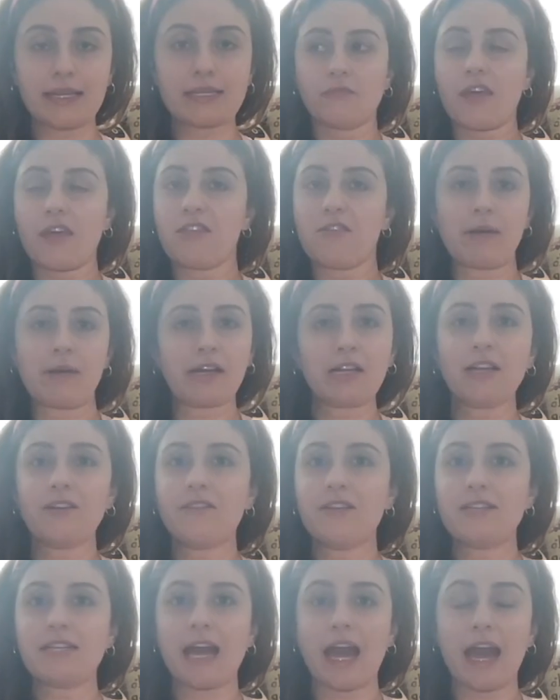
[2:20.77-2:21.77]
in the middle of the
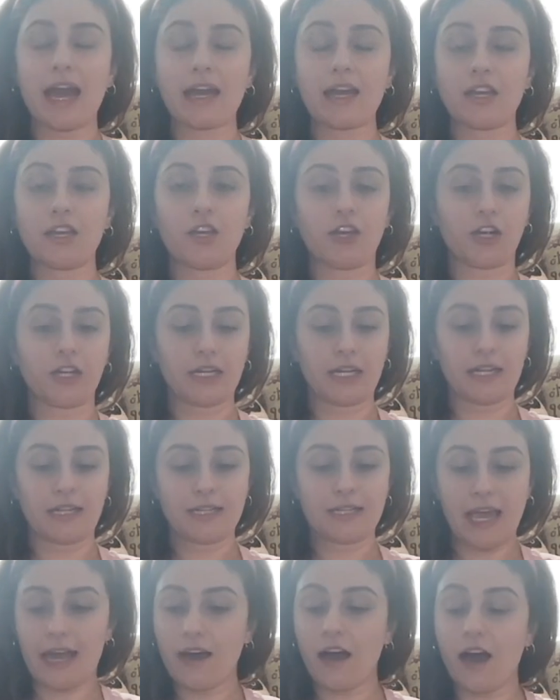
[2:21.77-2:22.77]
day, you're gonna
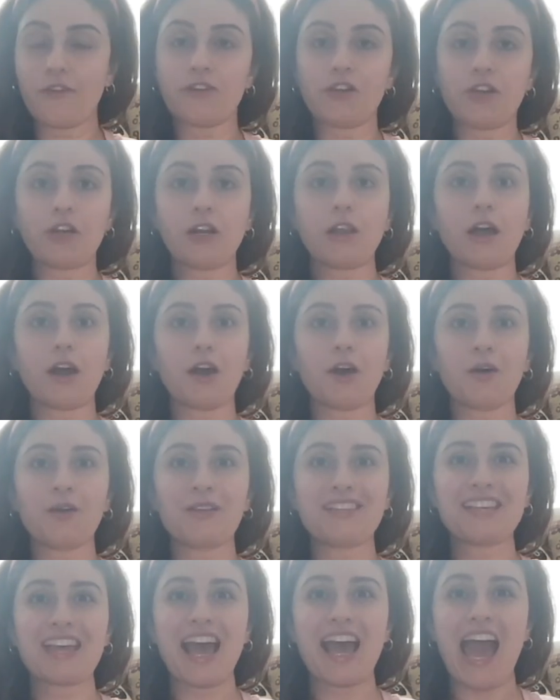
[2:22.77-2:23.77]
take off your
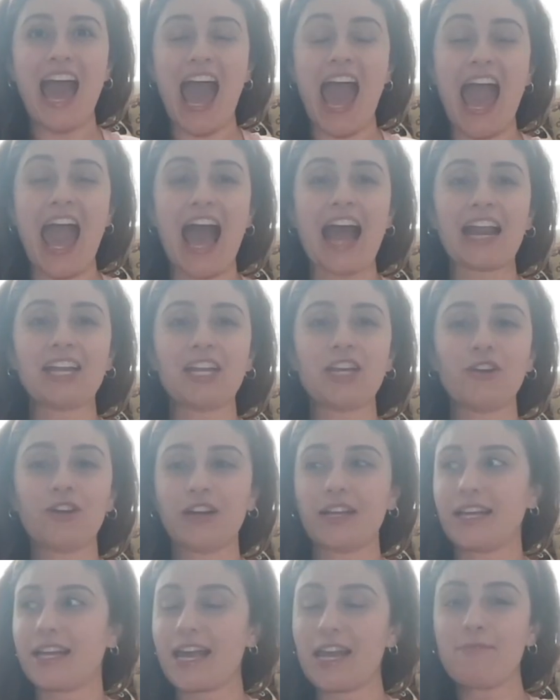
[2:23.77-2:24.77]
clothes and you're
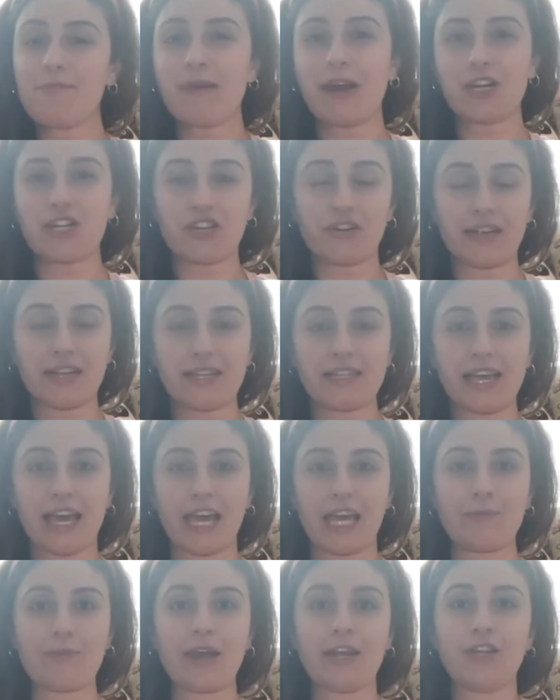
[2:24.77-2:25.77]
gonna get a measuring
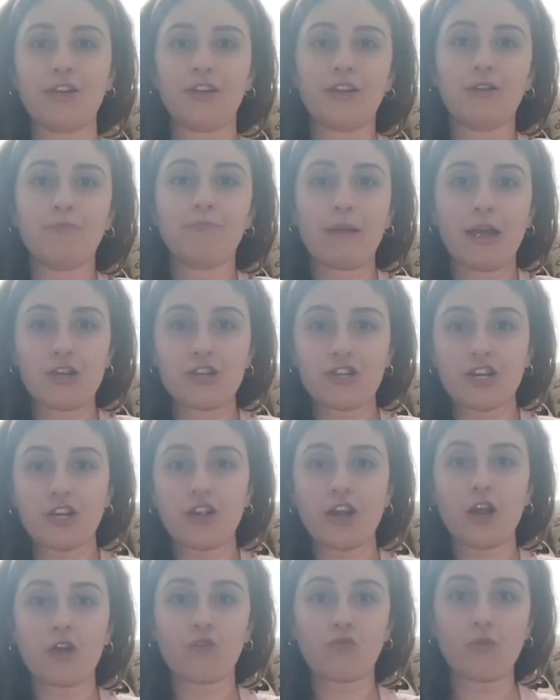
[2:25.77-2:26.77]
tape and you're gonna measure
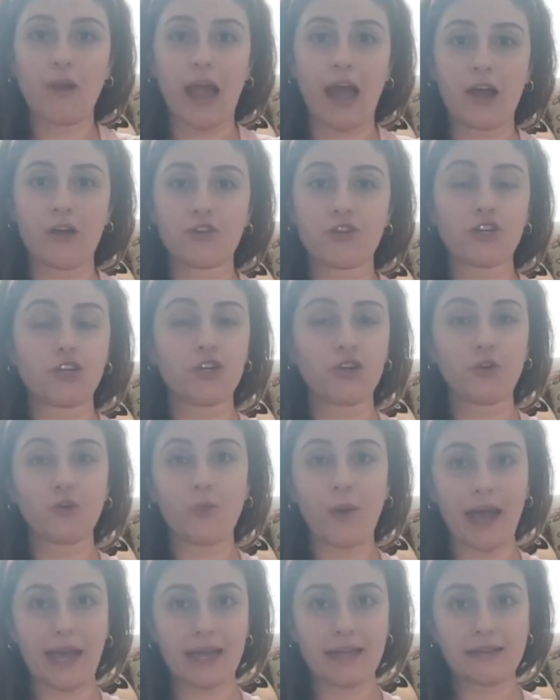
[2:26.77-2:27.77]
around your
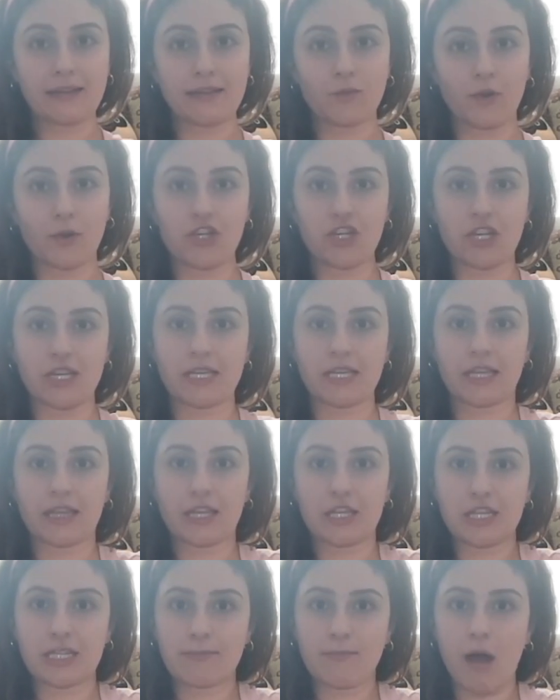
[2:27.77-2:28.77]
waist, which is like the
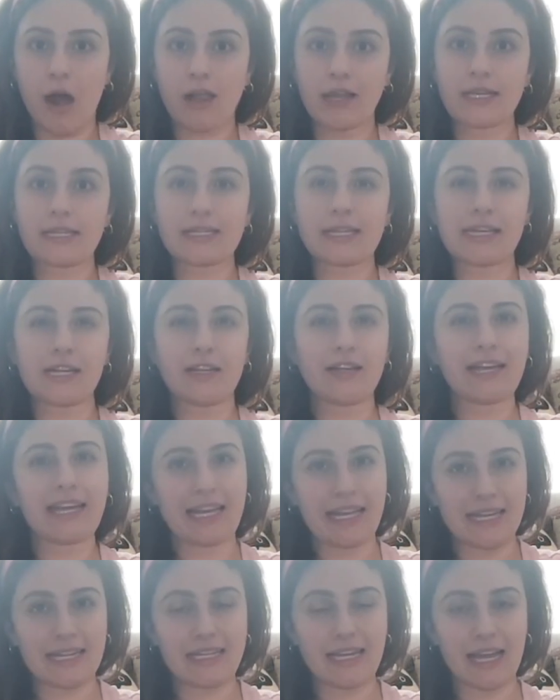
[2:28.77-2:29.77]
smallest little
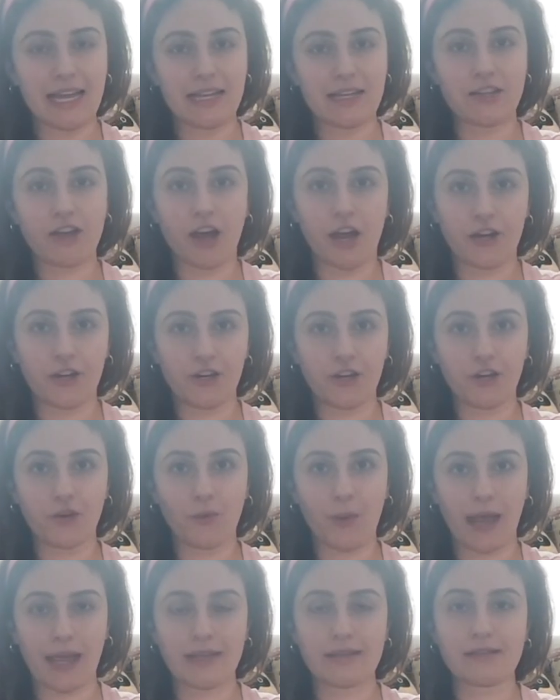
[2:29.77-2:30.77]
indent on your
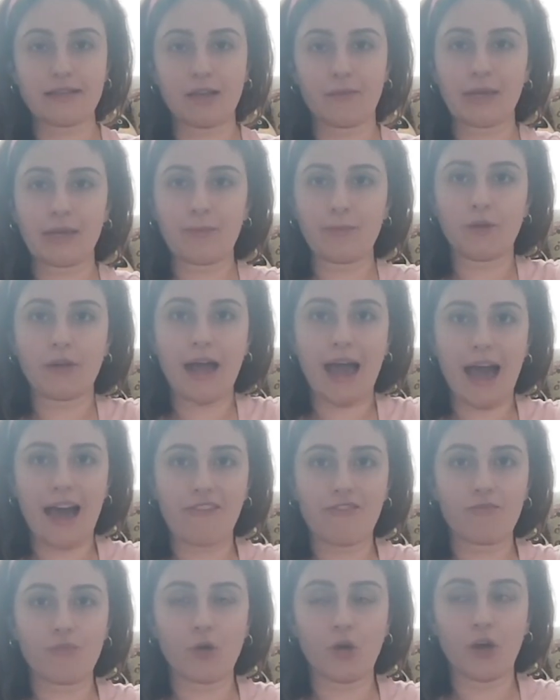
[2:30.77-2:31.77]
waist. Some people
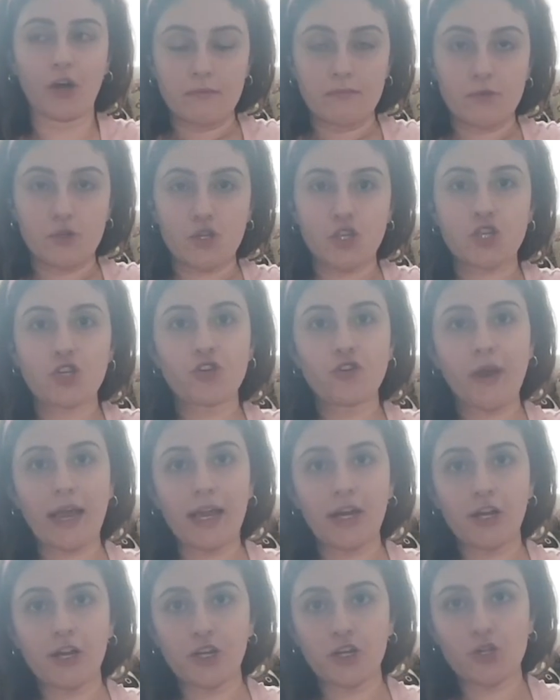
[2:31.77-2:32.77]
have more
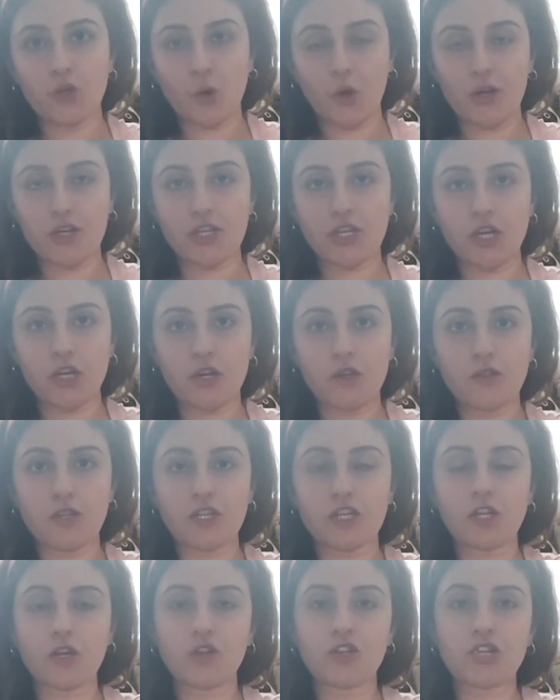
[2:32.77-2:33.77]
straighter torsos,
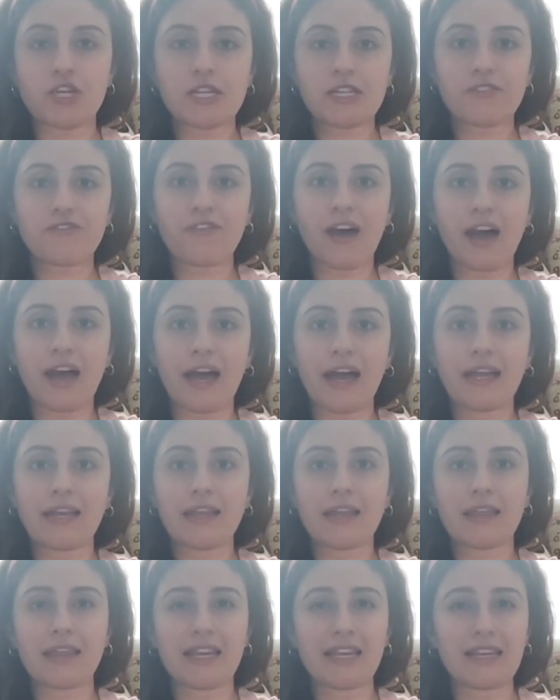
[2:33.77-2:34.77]
so just find
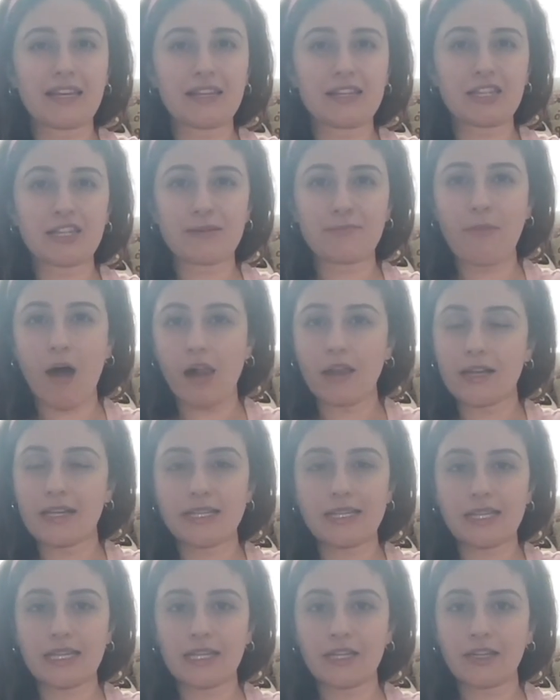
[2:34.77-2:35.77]
the
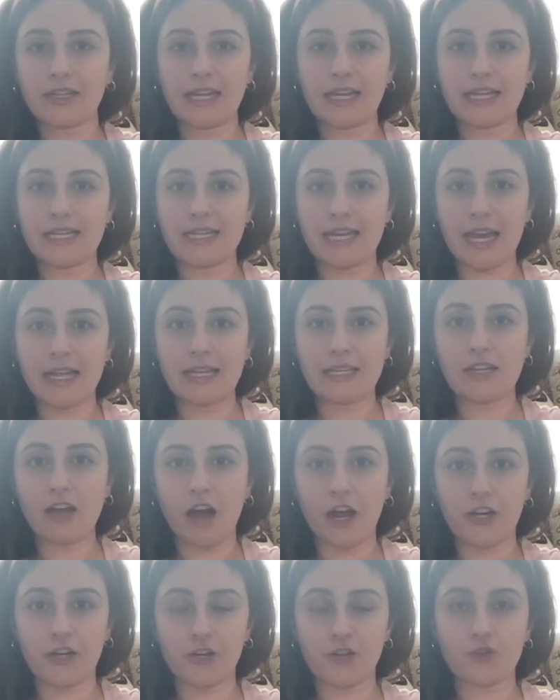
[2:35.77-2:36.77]
smallest little indent
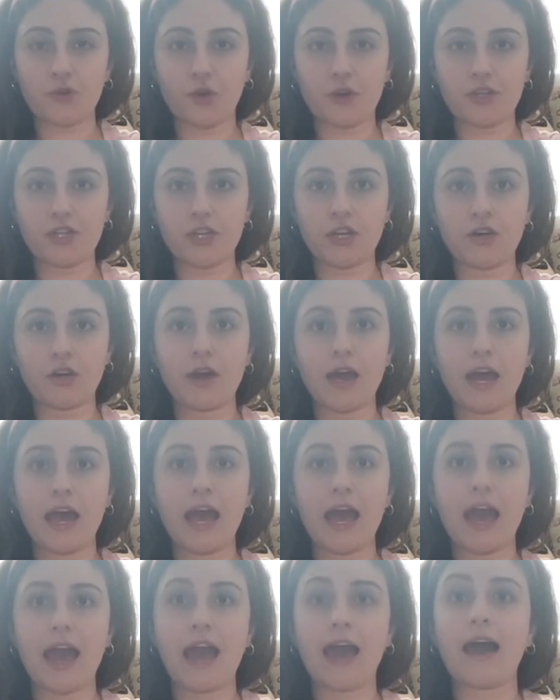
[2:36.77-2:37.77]
on your torso
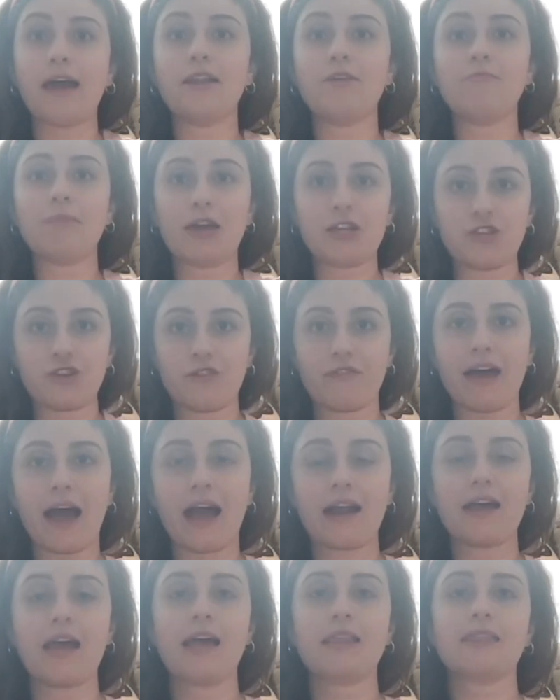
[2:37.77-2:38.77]
and measure
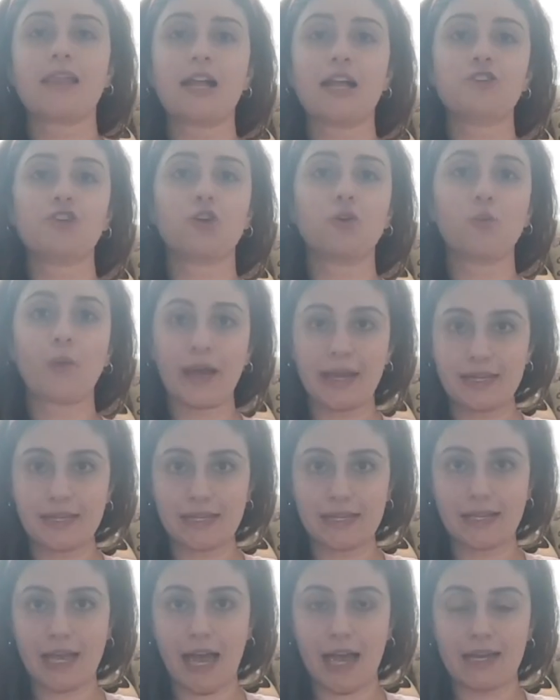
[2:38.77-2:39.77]
that. That's your
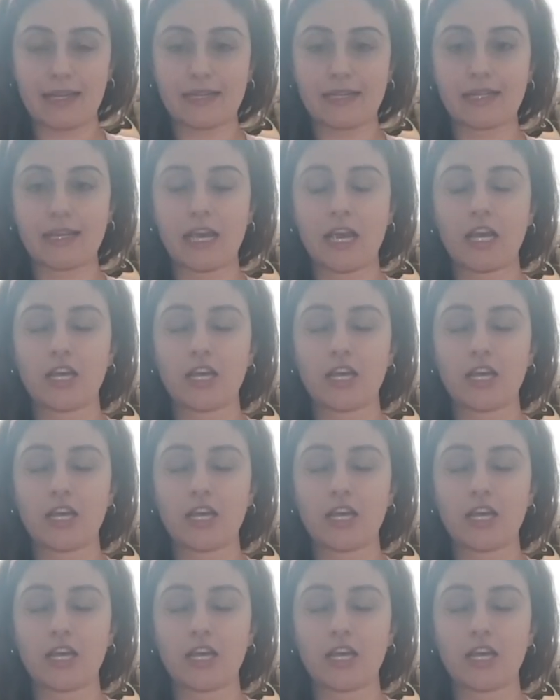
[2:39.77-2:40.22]
waist size.